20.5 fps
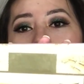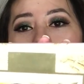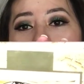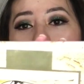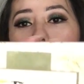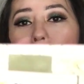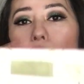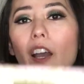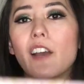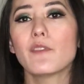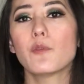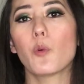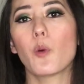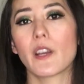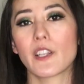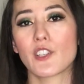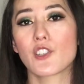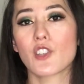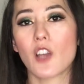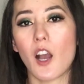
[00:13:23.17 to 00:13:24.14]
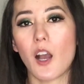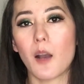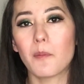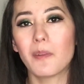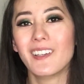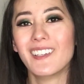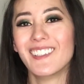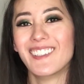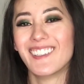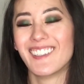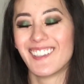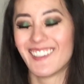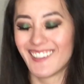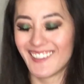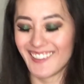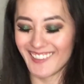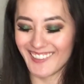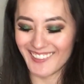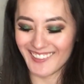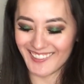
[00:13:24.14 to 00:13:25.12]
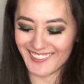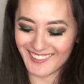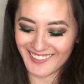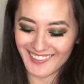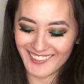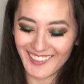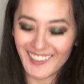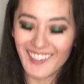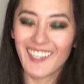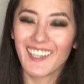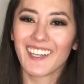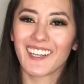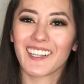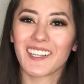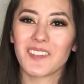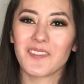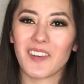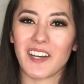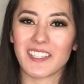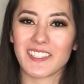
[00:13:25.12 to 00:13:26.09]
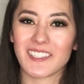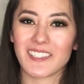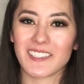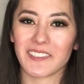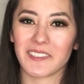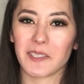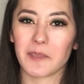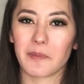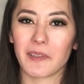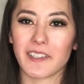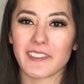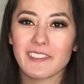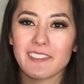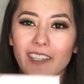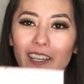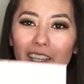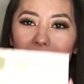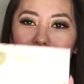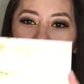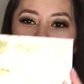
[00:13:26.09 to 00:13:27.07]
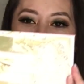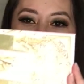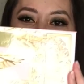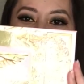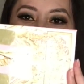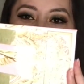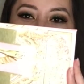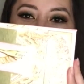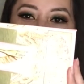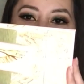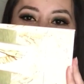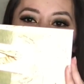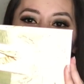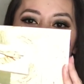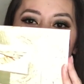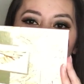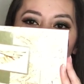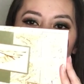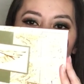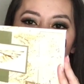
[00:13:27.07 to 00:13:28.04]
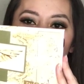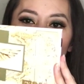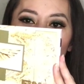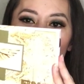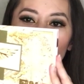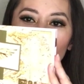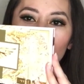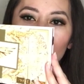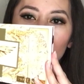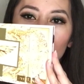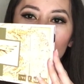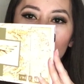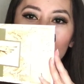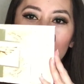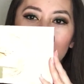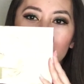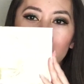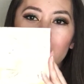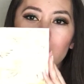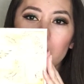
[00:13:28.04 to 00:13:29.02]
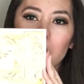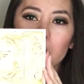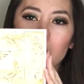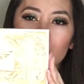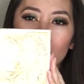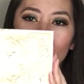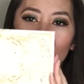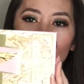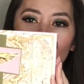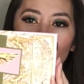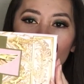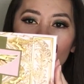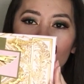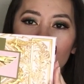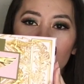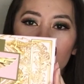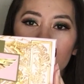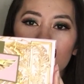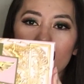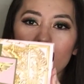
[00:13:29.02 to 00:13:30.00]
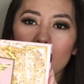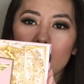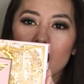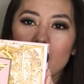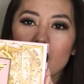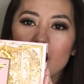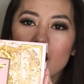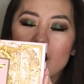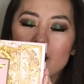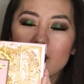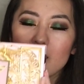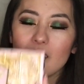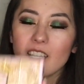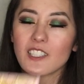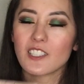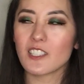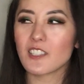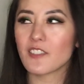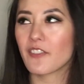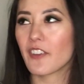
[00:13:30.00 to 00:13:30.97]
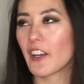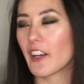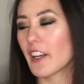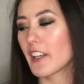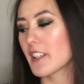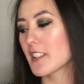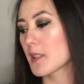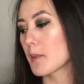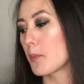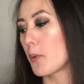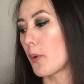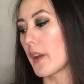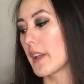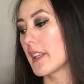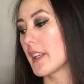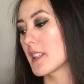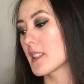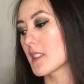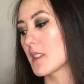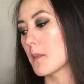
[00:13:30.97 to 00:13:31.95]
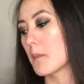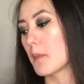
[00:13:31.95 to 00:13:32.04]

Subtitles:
you have one job. Come on, sticker person. You could at least put it on there straight, you know? So that's just very disappointing to